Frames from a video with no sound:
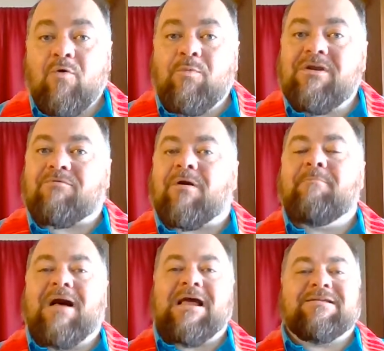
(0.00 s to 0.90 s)
we are
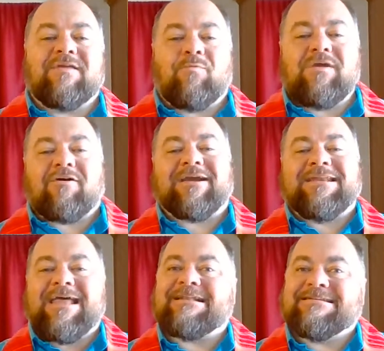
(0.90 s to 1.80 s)
reminded that we are
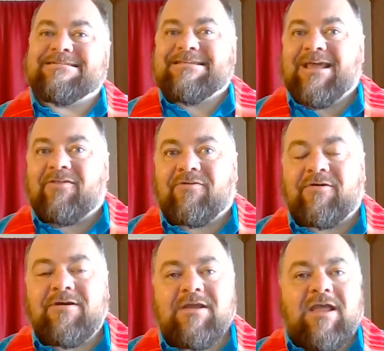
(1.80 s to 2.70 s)
connected together.
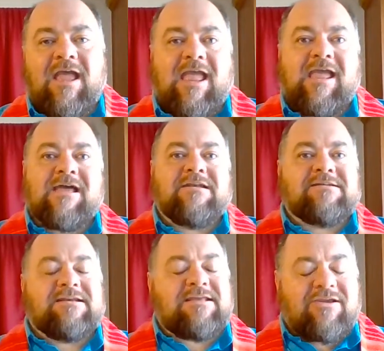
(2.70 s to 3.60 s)
And
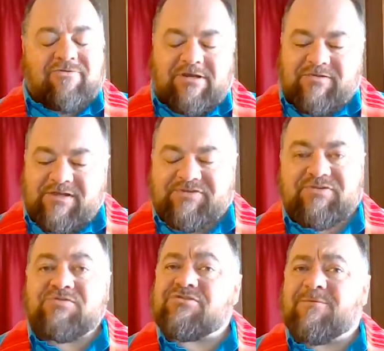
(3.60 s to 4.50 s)
in hearing these
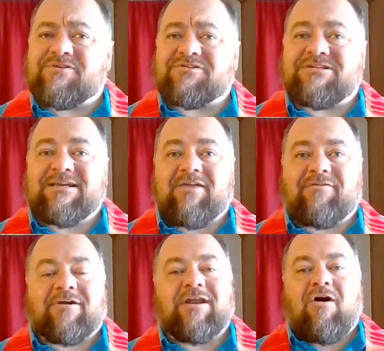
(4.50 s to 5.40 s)
two scriptures
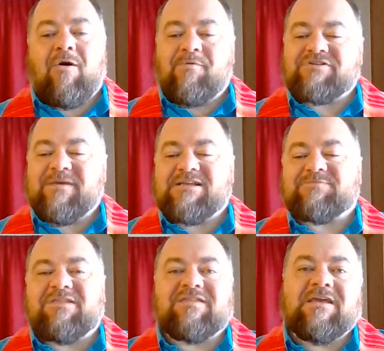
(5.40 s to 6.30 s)
together, it almost makes
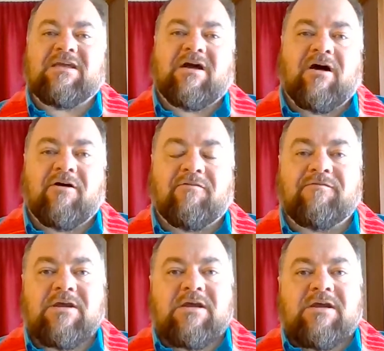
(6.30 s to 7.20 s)
me think of
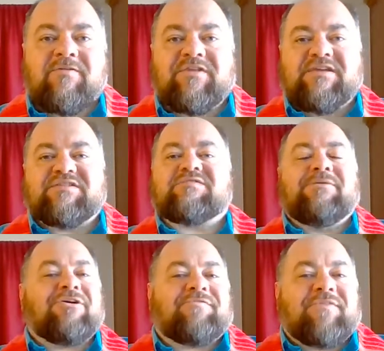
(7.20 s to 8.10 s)
the
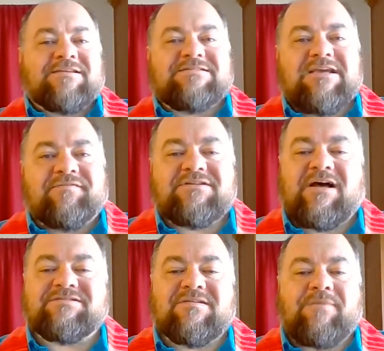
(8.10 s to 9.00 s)
spirit that is given to
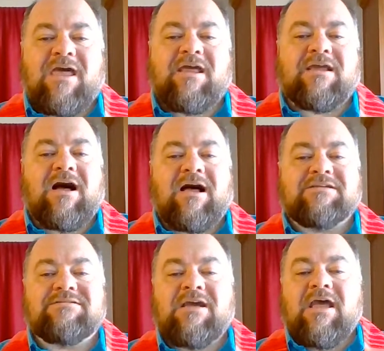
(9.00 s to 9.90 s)
us in
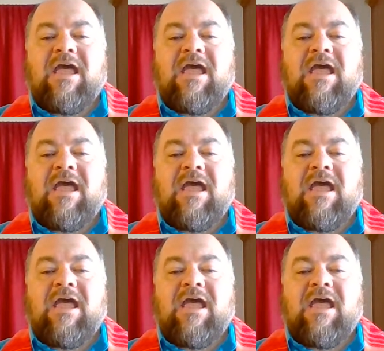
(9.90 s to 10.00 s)
Pentecost